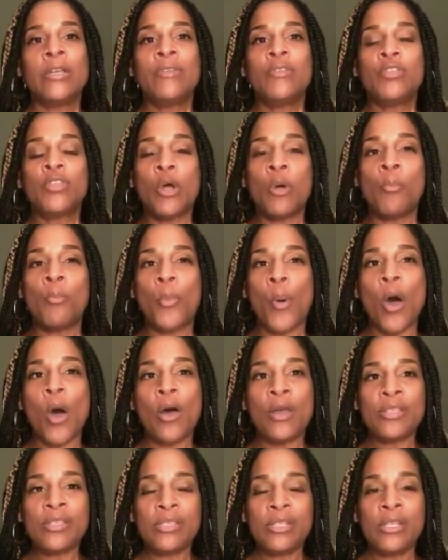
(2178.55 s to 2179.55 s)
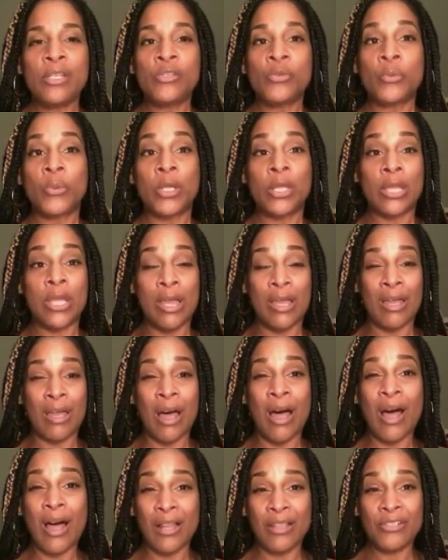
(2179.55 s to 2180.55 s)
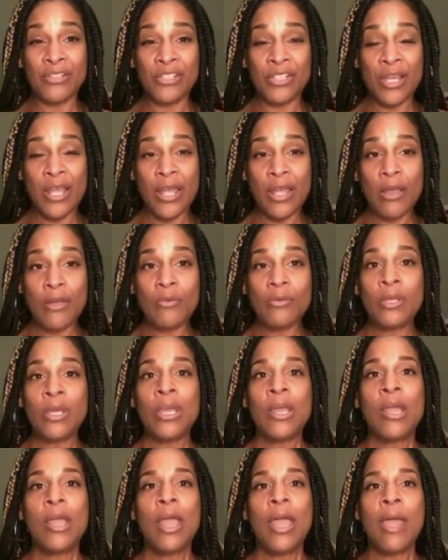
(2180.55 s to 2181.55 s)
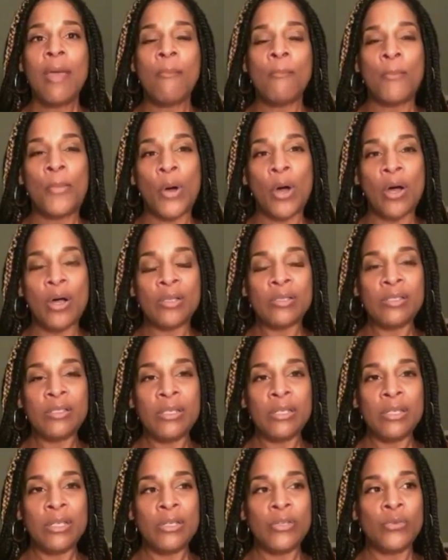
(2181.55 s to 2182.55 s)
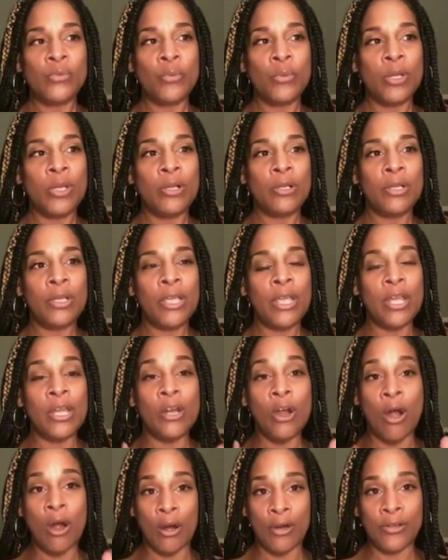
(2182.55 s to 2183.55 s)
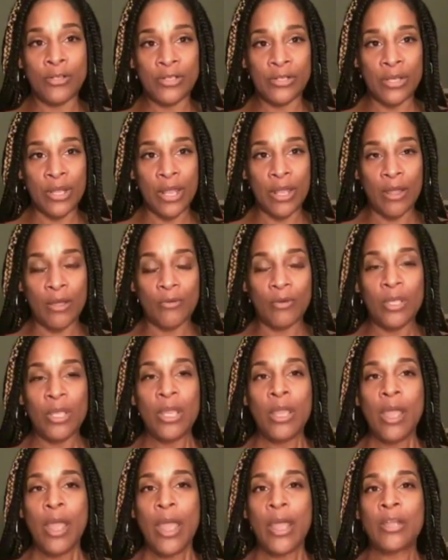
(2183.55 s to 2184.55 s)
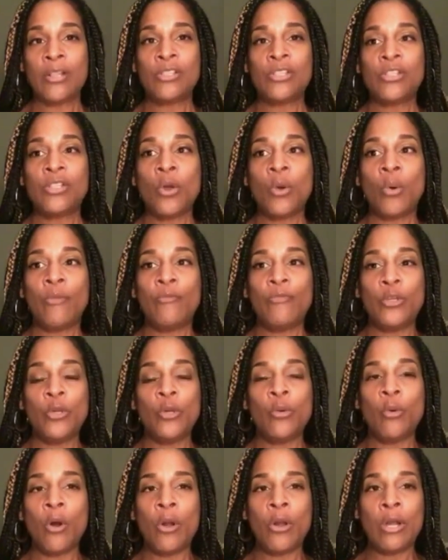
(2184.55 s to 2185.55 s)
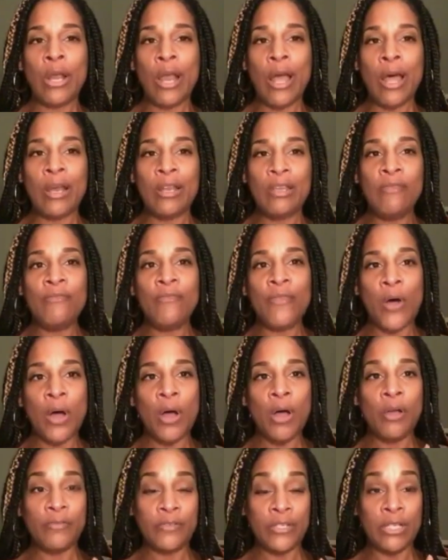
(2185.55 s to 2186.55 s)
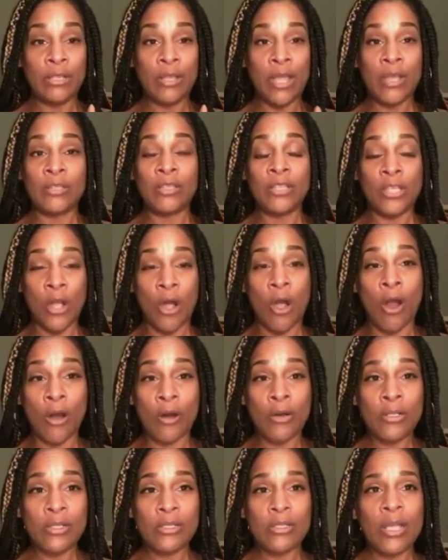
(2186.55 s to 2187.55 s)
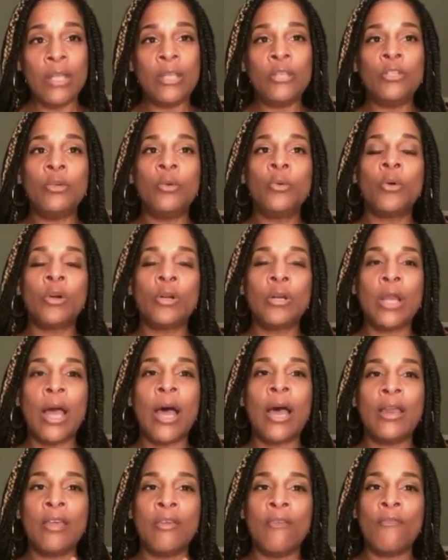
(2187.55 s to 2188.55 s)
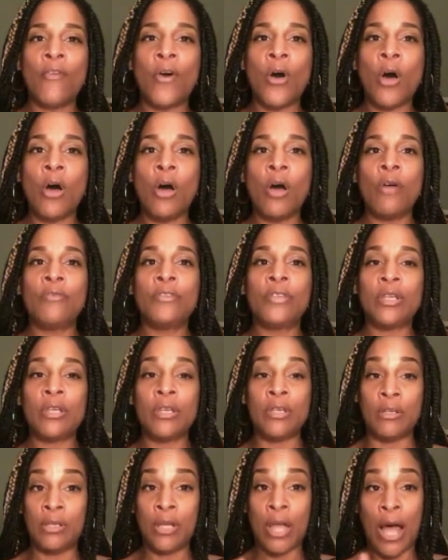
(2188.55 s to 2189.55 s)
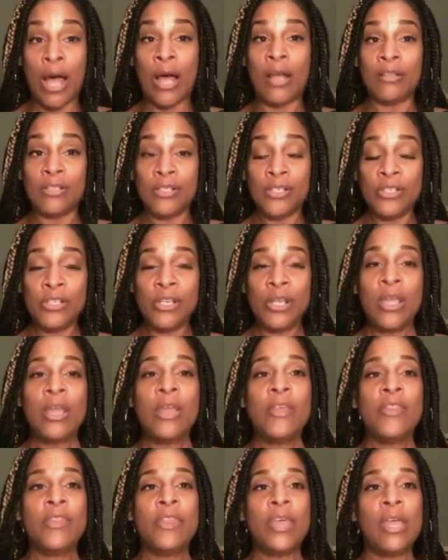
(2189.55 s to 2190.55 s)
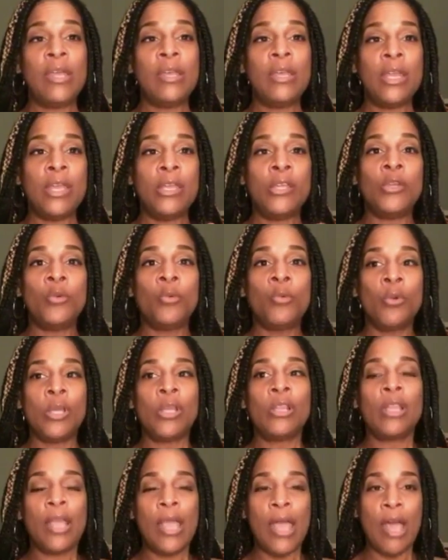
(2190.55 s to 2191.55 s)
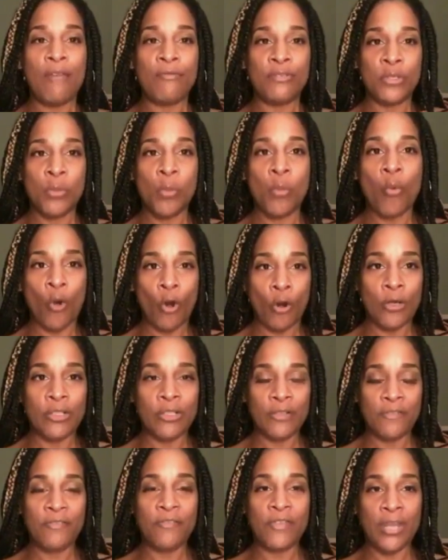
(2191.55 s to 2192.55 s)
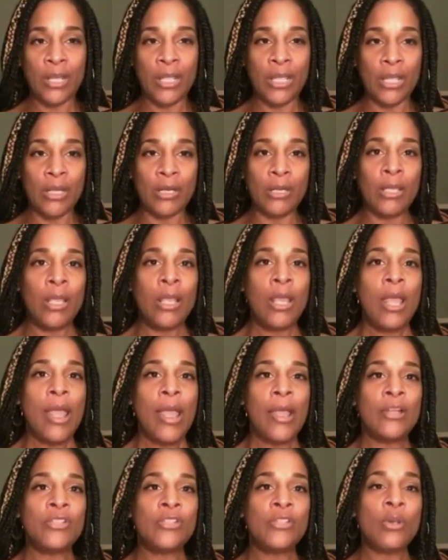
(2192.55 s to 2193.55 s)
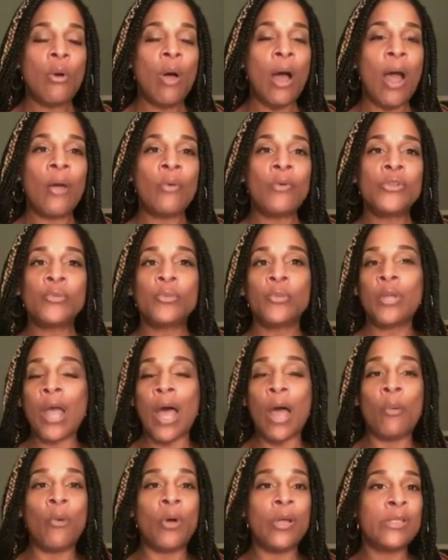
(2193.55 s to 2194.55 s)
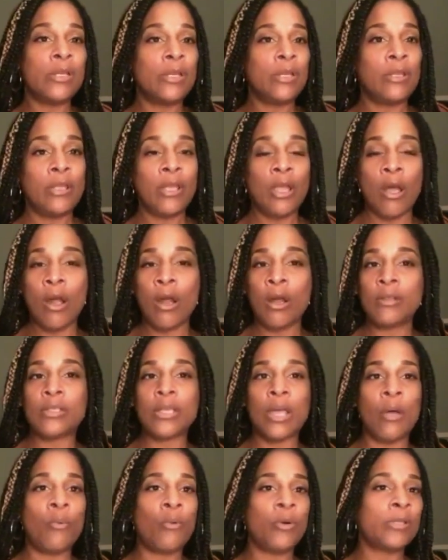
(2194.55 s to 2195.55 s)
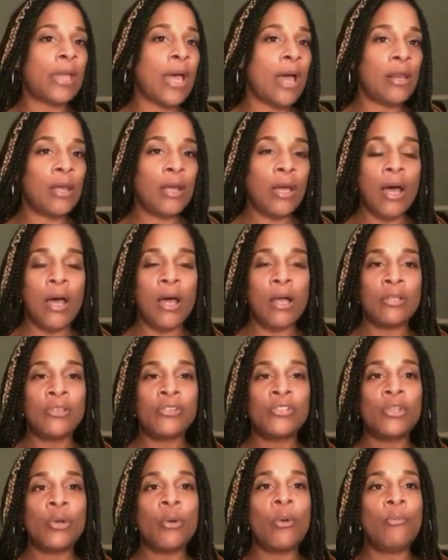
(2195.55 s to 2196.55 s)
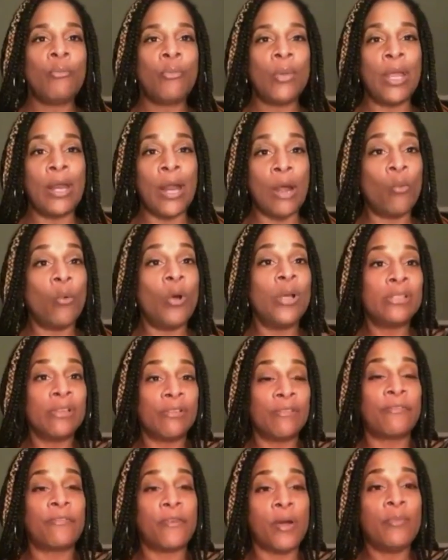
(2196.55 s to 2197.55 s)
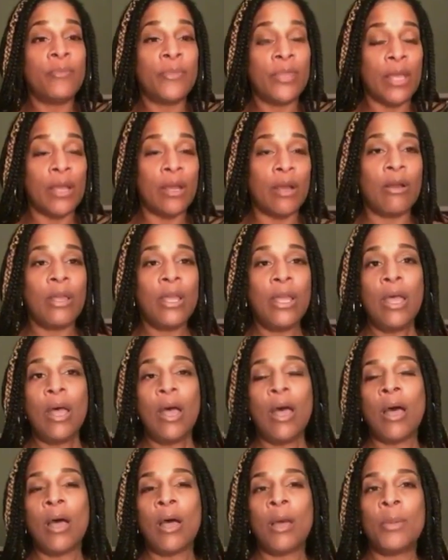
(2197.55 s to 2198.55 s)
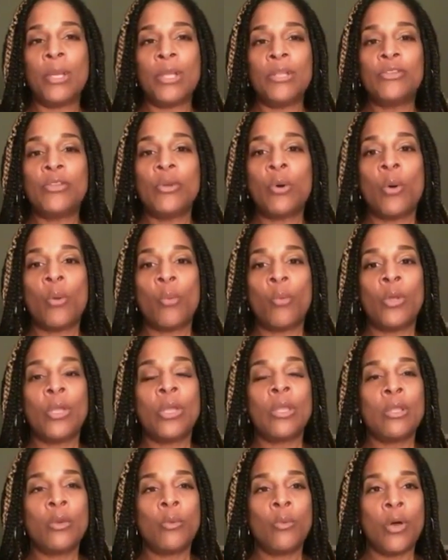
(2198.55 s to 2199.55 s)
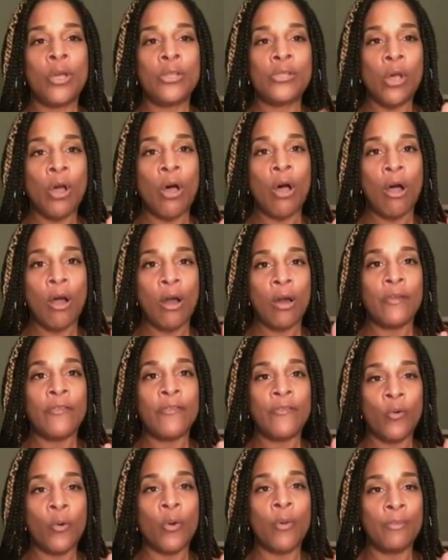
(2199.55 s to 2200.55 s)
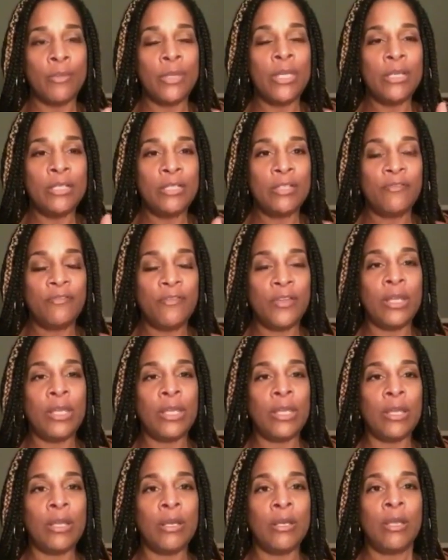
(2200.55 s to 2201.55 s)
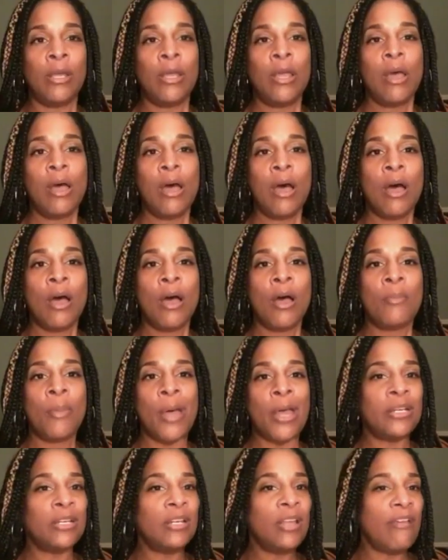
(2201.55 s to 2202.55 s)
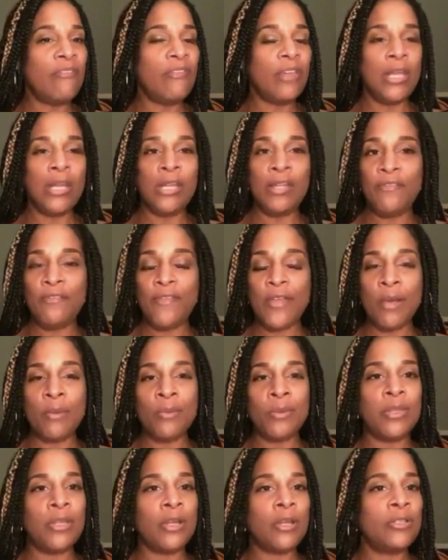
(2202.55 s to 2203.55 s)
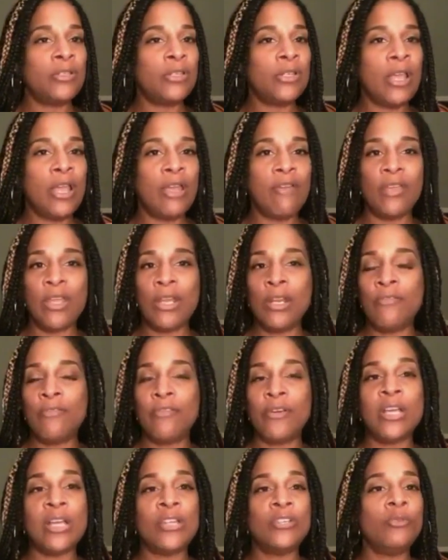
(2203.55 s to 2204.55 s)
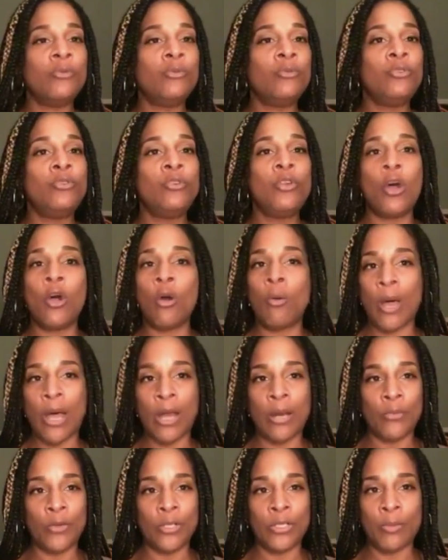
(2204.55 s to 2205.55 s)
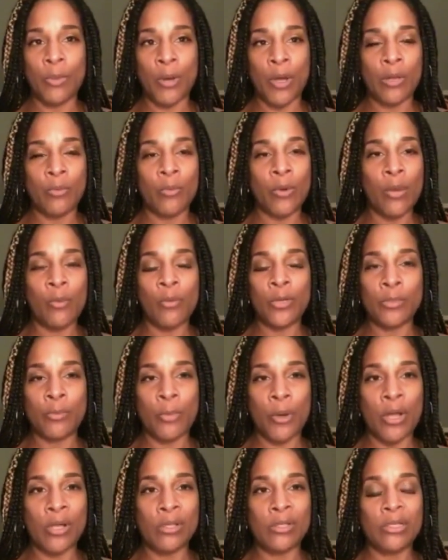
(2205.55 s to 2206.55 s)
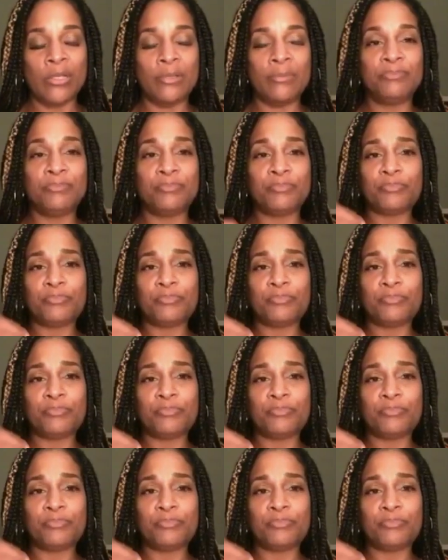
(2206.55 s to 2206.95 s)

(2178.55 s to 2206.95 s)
So Boston is really a college town, and Boston is really an arts town. And so if you are not involved in like the arts and you are not involved in college, then you really have to work to fit in. And so I wasn't in the arts, I was out of college, and I wasn't from there. And so it really was hard for me to fit in. I didn't have any family there, didn't have any friends. I knew nobody when I went to Boston.